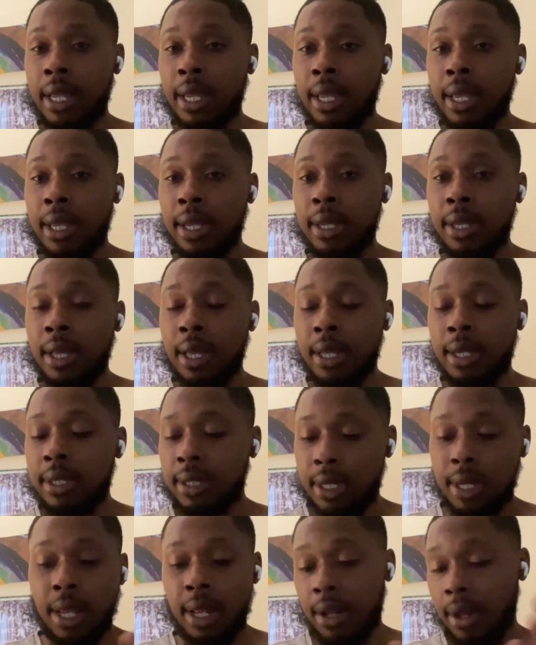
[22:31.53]

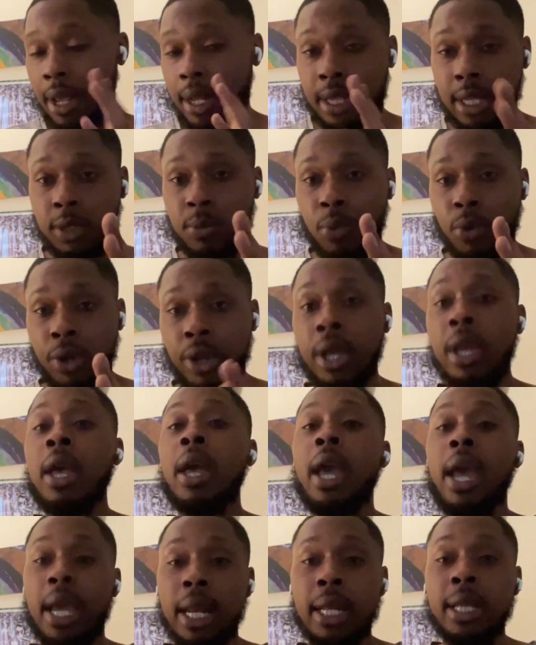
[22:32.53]
is at this point,
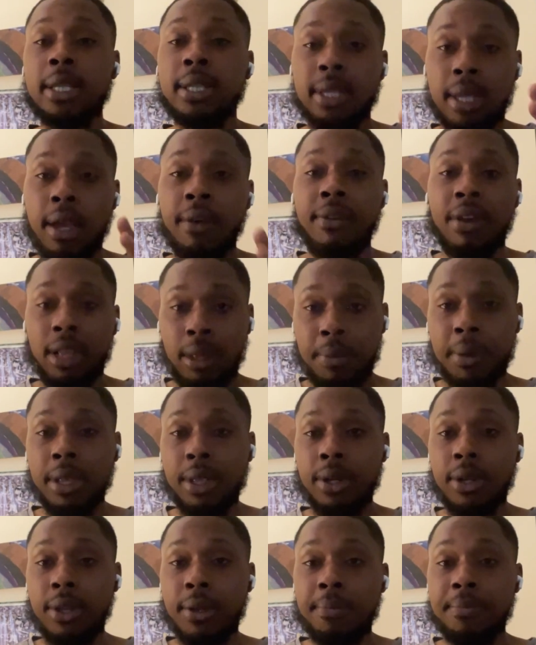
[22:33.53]
and it's
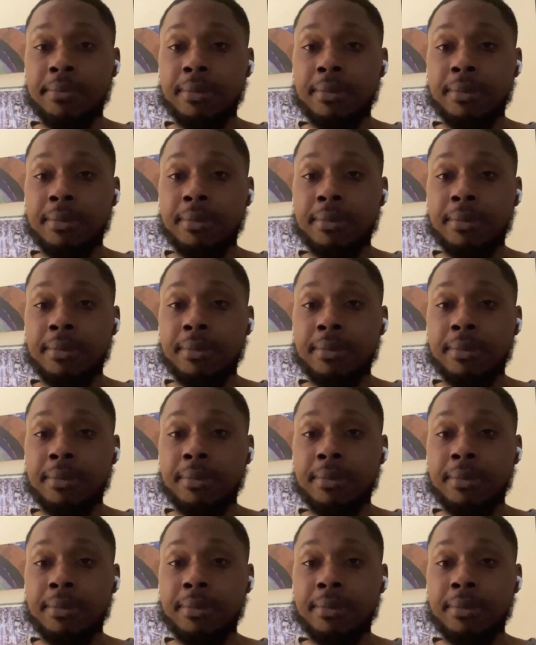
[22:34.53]
availability.